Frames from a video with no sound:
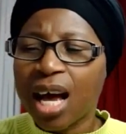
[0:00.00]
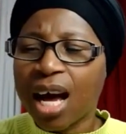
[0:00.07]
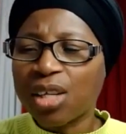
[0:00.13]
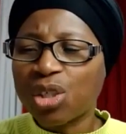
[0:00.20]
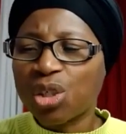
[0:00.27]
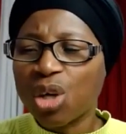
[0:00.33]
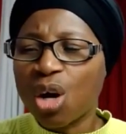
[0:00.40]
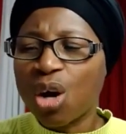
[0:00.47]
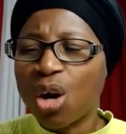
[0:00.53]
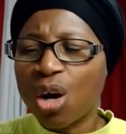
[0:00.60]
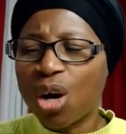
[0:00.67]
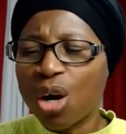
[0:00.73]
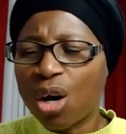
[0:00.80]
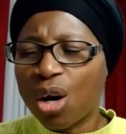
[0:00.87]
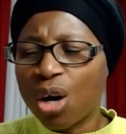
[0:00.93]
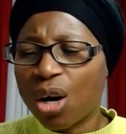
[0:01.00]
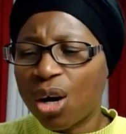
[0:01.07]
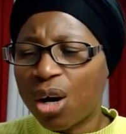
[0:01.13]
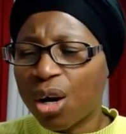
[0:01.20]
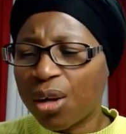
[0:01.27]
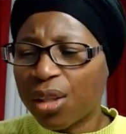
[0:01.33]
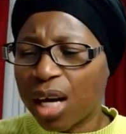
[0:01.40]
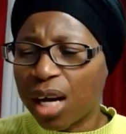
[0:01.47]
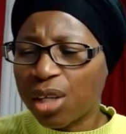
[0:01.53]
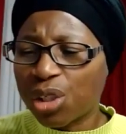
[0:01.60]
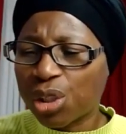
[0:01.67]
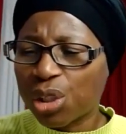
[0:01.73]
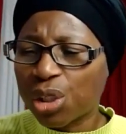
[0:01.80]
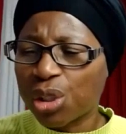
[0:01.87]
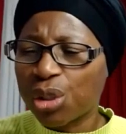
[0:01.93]
I saw that
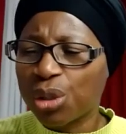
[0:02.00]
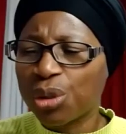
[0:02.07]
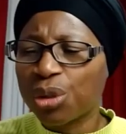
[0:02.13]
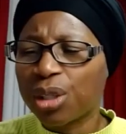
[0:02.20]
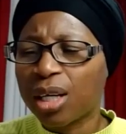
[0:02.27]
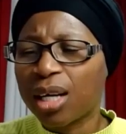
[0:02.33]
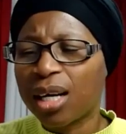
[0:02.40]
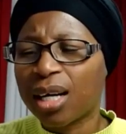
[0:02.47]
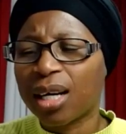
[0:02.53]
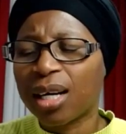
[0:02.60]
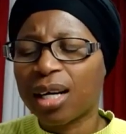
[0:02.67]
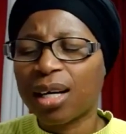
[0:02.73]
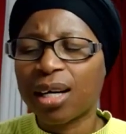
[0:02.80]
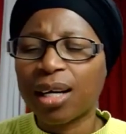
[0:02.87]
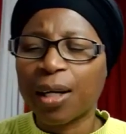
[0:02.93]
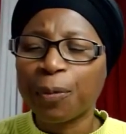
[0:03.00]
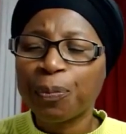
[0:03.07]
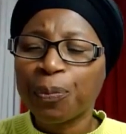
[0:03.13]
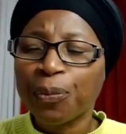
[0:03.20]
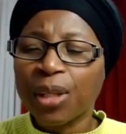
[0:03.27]
you are.